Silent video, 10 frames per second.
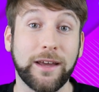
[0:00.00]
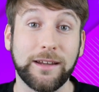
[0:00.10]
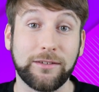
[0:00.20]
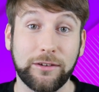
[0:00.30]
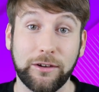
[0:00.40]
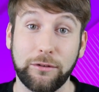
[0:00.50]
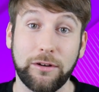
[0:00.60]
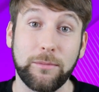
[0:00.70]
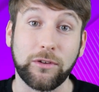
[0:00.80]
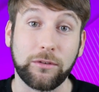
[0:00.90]
any
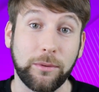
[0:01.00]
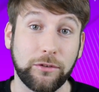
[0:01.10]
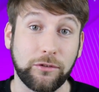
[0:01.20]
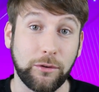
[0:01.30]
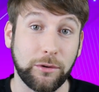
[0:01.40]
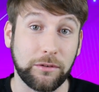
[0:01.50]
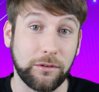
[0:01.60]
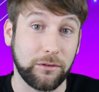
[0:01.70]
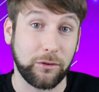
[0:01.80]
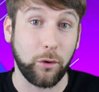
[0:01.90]
disagreements with
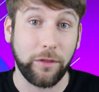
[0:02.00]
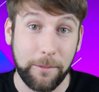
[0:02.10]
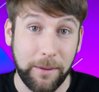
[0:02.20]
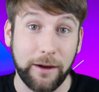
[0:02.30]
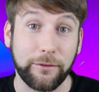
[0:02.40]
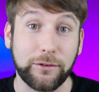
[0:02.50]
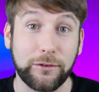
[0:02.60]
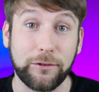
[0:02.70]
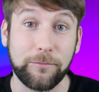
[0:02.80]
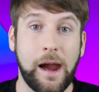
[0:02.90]
students or their
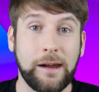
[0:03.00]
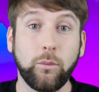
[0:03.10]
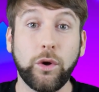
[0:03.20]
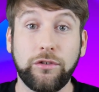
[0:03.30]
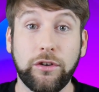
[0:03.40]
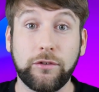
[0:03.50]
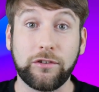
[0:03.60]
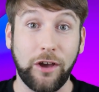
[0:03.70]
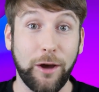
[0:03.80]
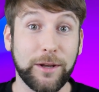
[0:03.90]
parents. And once you've
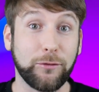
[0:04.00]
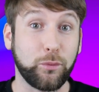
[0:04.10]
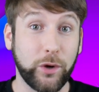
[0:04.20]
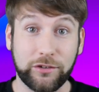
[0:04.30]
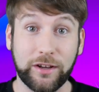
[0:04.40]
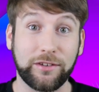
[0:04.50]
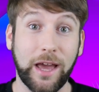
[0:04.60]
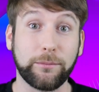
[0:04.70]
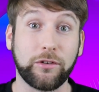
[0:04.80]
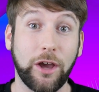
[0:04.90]
determined which
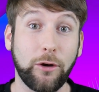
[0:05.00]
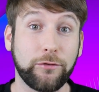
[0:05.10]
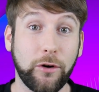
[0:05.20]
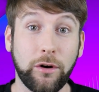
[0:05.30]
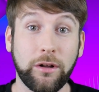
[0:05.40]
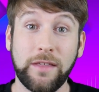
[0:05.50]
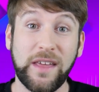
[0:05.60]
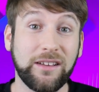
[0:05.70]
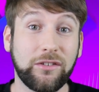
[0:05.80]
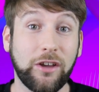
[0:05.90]
exam to go for,
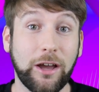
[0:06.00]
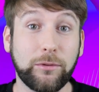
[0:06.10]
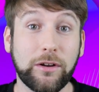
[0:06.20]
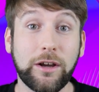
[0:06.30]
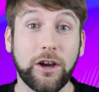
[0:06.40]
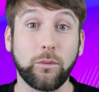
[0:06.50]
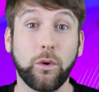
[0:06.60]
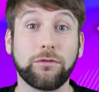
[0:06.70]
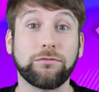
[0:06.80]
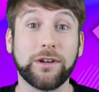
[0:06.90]
then it's time to look at
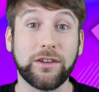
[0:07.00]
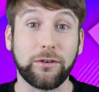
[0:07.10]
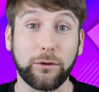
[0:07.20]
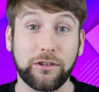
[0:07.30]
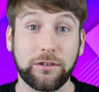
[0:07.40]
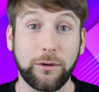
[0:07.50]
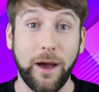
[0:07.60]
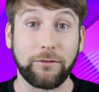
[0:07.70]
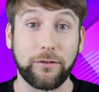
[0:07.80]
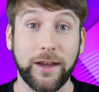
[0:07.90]
what resources you
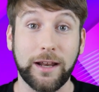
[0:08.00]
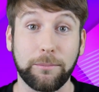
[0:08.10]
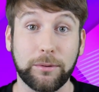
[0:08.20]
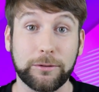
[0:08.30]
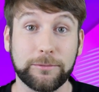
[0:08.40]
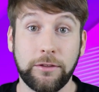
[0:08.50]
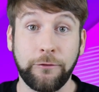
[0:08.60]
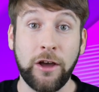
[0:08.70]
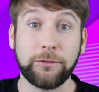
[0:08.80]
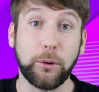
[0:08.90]
have available. The
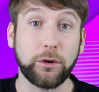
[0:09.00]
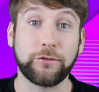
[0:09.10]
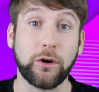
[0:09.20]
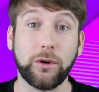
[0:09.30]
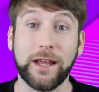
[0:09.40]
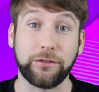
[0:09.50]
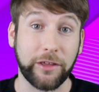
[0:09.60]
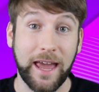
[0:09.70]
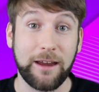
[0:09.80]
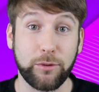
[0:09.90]
first port of call is
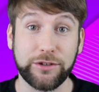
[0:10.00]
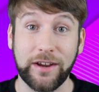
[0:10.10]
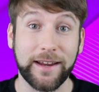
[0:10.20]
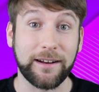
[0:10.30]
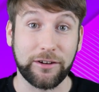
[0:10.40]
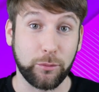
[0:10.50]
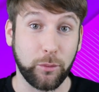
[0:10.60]
the Cambridge English